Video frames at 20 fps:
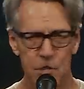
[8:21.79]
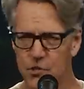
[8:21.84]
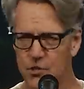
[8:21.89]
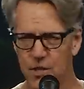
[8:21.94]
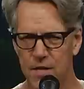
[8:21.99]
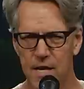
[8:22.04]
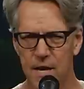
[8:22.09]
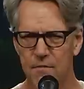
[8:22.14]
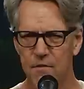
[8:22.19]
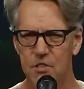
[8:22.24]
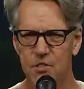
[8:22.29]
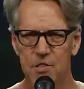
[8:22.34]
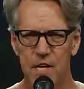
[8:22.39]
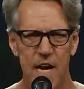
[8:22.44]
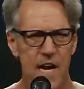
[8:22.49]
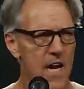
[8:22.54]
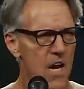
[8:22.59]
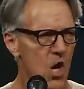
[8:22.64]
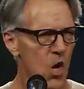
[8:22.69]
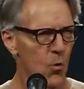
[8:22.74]
You should never
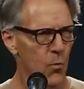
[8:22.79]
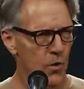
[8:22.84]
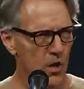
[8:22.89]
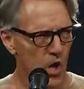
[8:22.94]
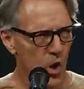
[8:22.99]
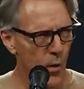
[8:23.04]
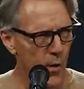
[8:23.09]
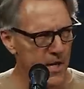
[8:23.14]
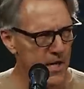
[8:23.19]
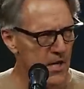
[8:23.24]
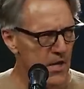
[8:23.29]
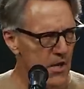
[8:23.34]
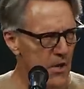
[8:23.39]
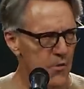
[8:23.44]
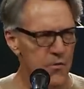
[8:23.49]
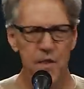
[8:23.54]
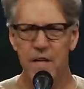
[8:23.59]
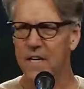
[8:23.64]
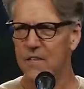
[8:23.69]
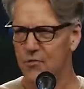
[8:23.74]
say, we're going to
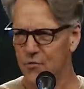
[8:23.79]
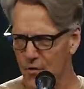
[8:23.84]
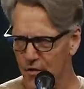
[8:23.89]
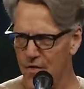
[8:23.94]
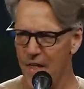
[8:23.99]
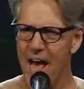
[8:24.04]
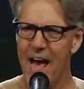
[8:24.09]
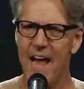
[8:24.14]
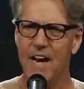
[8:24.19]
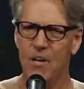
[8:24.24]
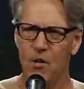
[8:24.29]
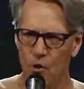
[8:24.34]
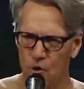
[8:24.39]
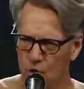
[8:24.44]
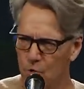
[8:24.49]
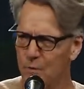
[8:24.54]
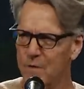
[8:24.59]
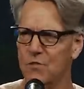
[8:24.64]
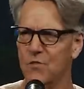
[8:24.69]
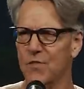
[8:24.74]
do this or that,
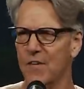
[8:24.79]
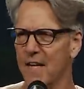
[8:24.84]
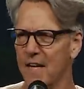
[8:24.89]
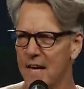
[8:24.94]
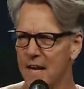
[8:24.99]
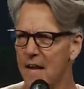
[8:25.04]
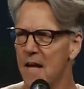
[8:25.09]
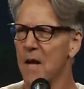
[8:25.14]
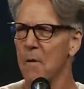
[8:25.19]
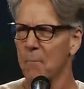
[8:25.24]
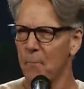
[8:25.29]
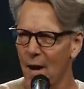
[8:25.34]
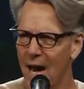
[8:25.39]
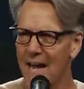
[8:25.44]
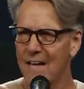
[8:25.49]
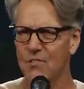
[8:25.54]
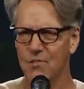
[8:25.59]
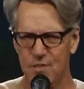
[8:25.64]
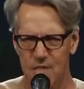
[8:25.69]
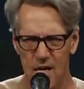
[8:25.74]
go to a city,
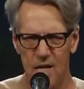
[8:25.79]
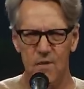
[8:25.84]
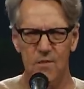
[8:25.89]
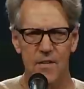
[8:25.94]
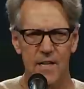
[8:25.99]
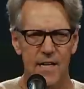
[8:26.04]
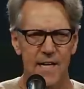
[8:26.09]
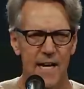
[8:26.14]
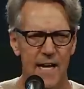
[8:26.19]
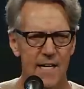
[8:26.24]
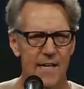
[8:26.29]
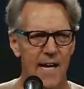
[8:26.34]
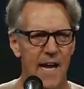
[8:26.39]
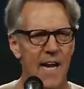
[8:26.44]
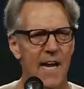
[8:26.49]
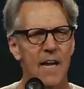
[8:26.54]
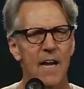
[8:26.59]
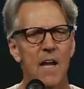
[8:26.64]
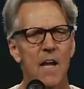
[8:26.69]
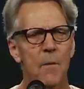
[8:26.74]
buy, sell, get
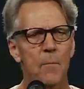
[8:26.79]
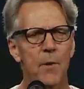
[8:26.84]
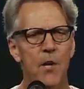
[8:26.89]
gain.